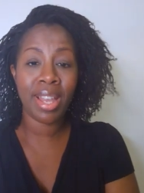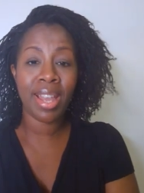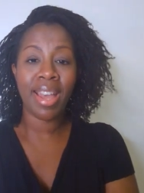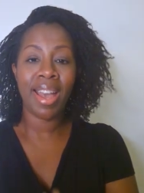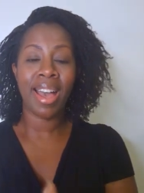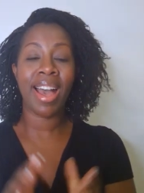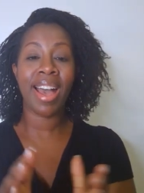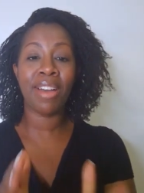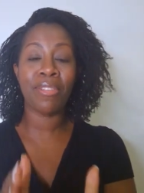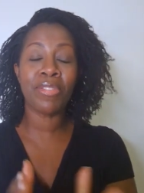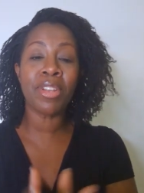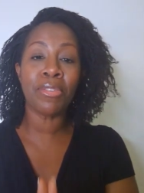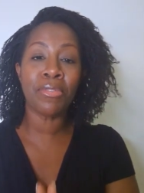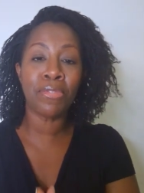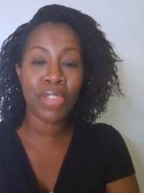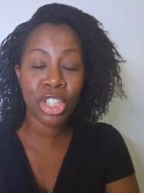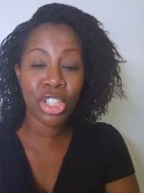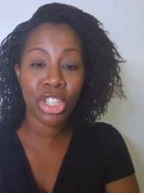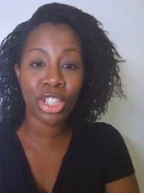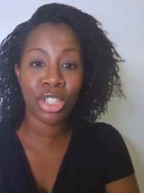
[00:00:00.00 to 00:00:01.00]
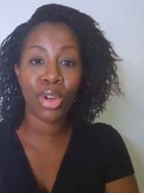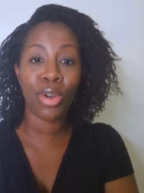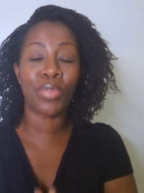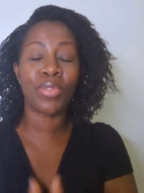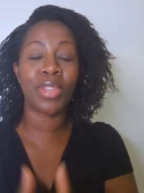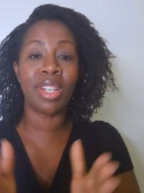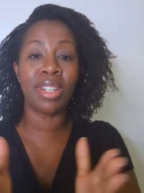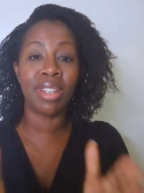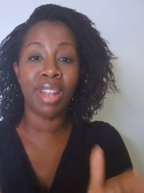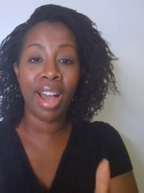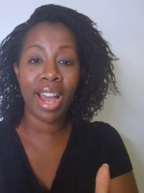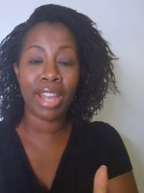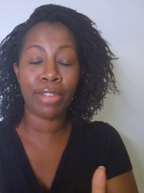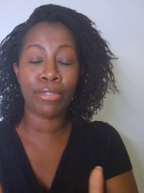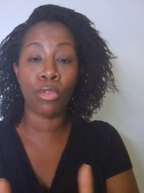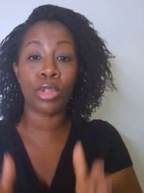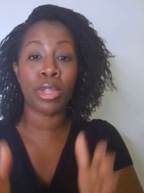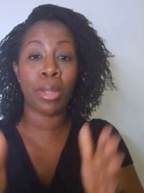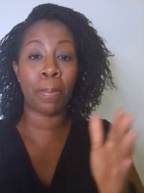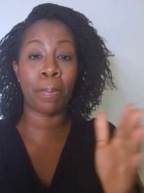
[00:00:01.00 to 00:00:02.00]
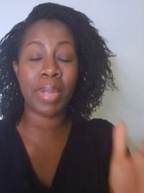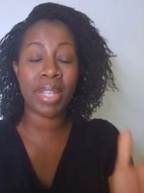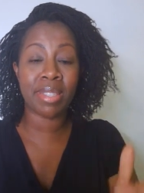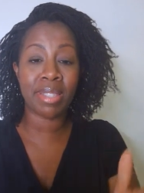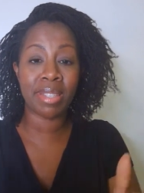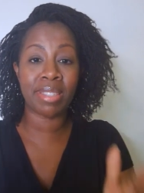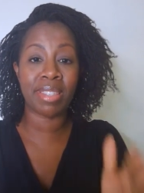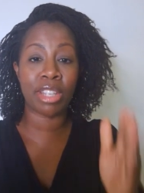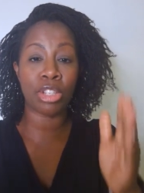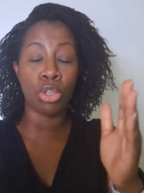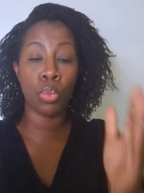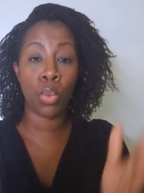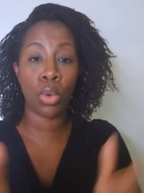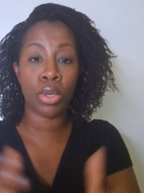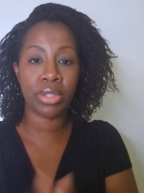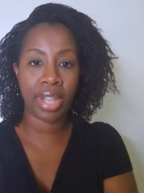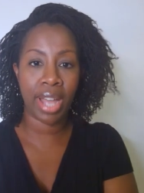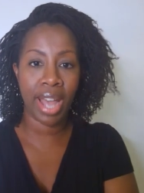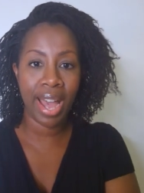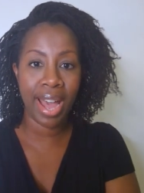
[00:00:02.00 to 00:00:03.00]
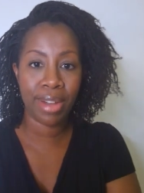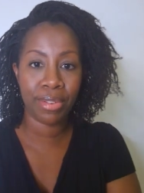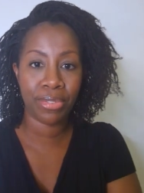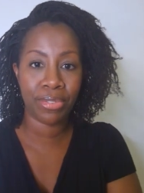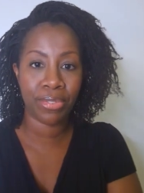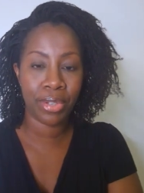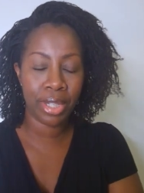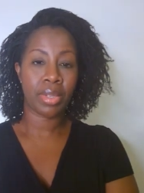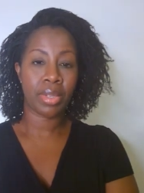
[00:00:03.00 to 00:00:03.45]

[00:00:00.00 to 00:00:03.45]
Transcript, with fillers: having a vision of the life or the business that you want to have,